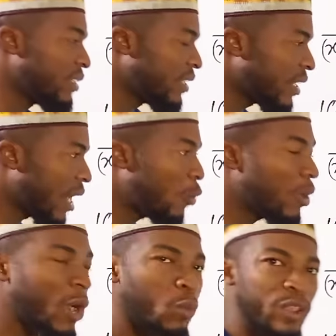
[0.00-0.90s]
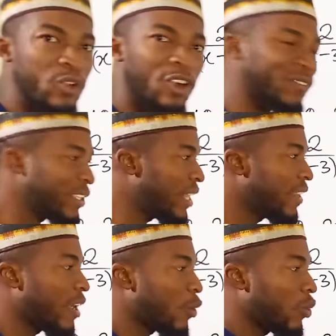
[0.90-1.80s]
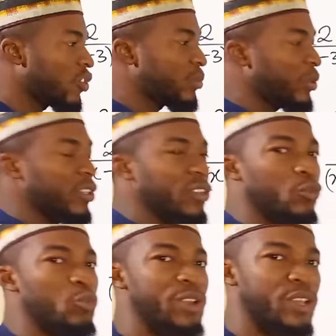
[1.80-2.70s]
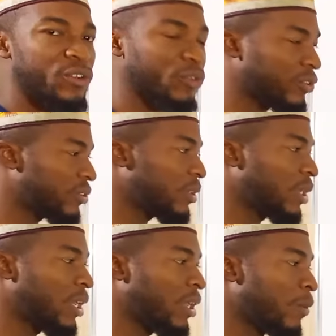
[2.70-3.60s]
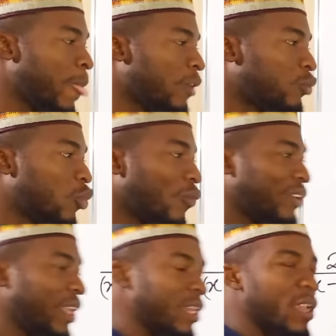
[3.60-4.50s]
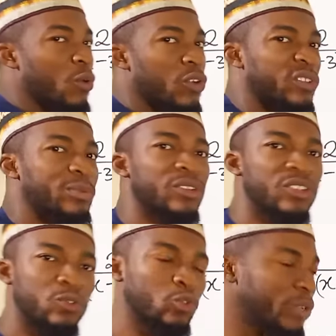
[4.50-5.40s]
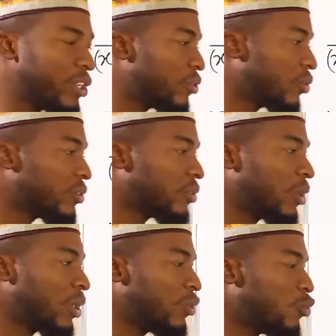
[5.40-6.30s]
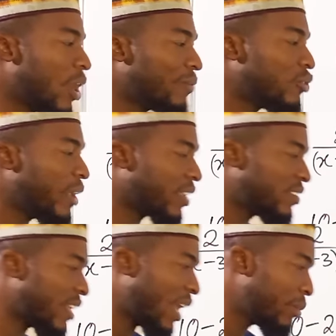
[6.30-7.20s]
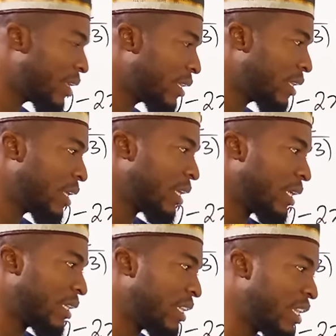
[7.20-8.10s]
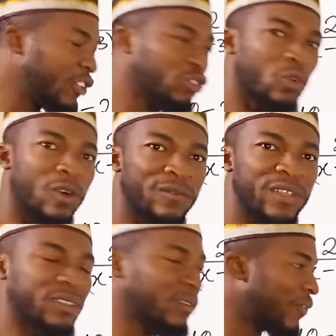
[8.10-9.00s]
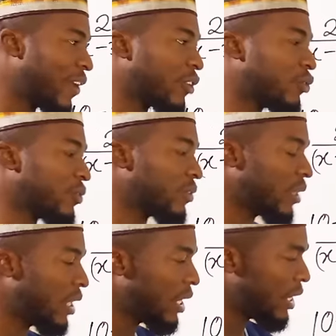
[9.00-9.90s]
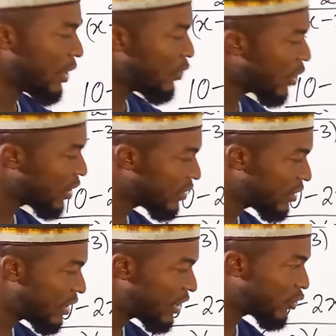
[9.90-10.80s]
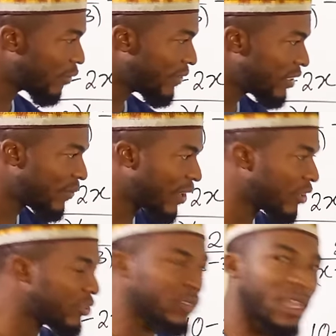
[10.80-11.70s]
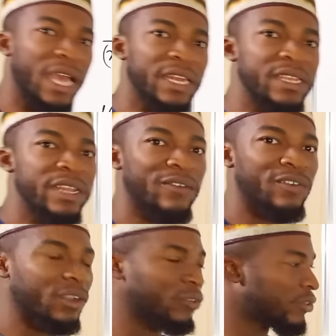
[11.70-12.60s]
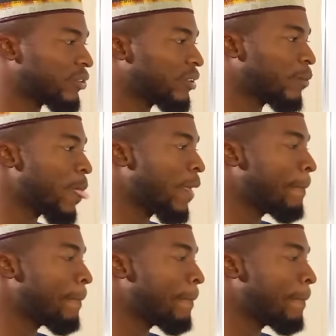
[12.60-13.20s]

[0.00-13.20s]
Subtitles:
Then how can we obtain their corresponding numerators? To obtain their corresponding numerators, you have to examine the nature of these factors. You can see each of these factors are linear factors.